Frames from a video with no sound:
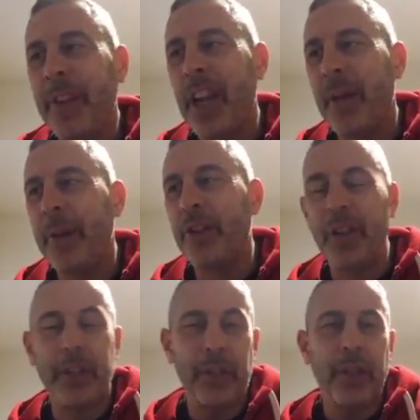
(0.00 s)
It's
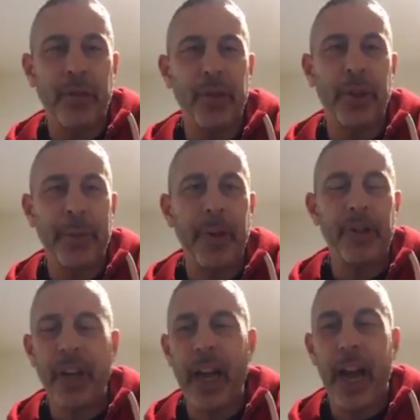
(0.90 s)
looking really, I
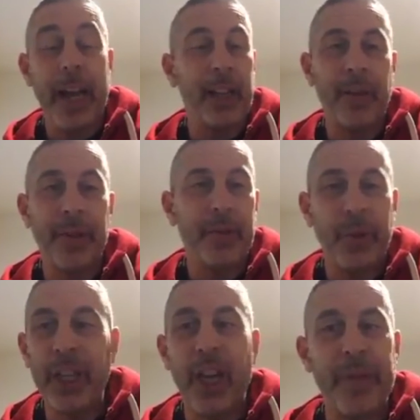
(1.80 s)
love it. We love
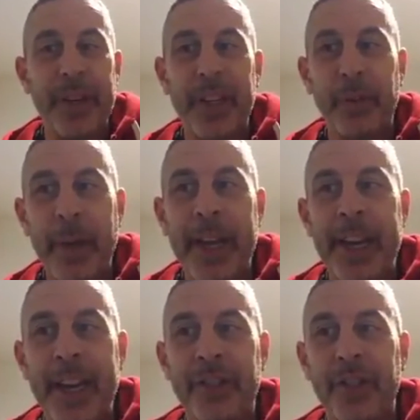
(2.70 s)
it. It's badass.
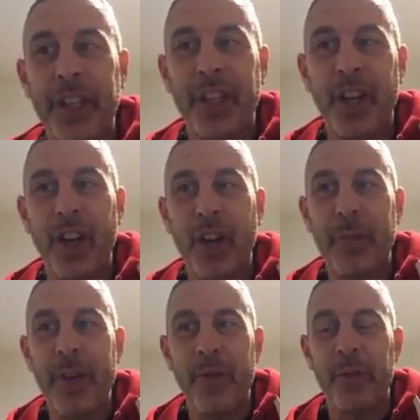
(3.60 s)
Like our bedroom's
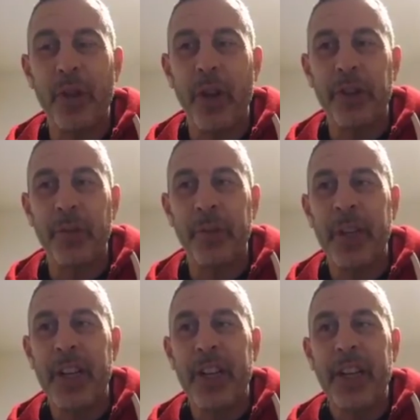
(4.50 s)
awesome.
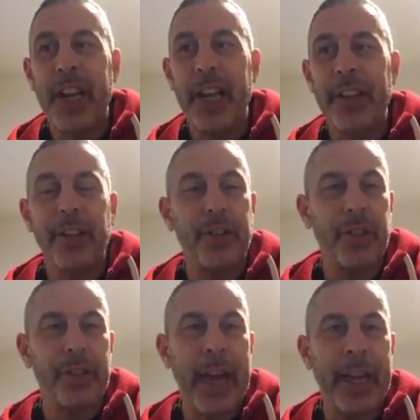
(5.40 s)
And this is
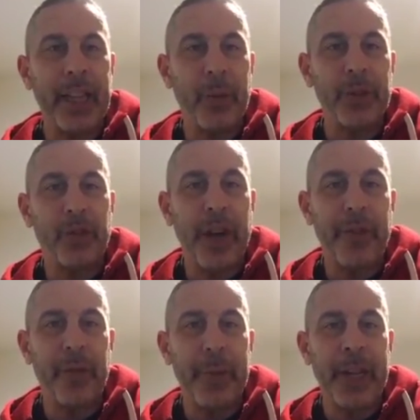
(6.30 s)
exactly what's great for me and
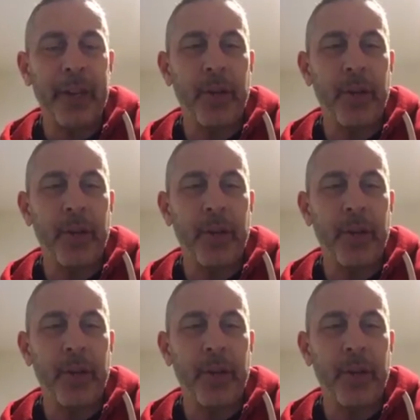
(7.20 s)
Nicole.